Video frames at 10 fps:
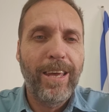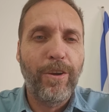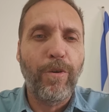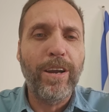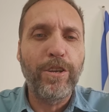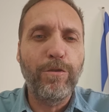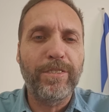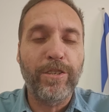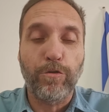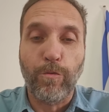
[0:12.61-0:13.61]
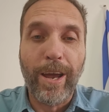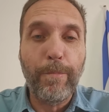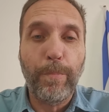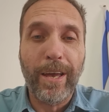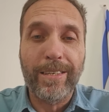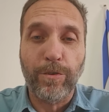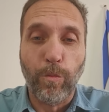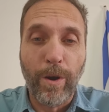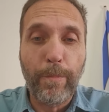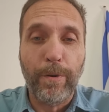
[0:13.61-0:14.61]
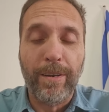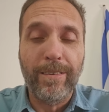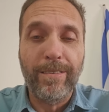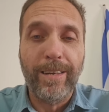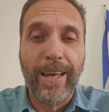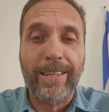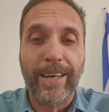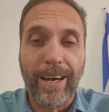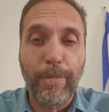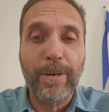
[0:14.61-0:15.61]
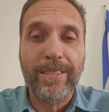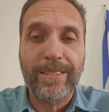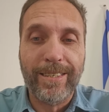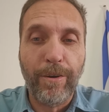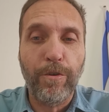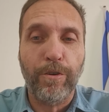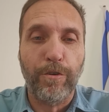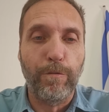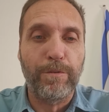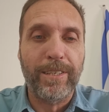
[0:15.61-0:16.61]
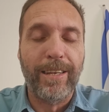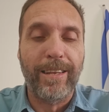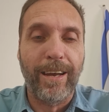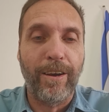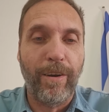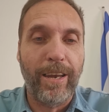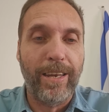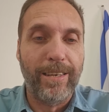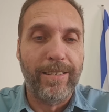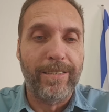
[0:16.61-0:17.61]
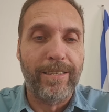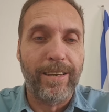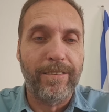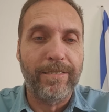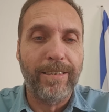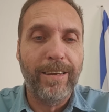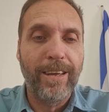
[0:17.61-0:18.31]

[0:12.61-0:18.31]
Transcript: Iran uses rape as a weapon, like the Hamas terror group, said the Iranian dissident.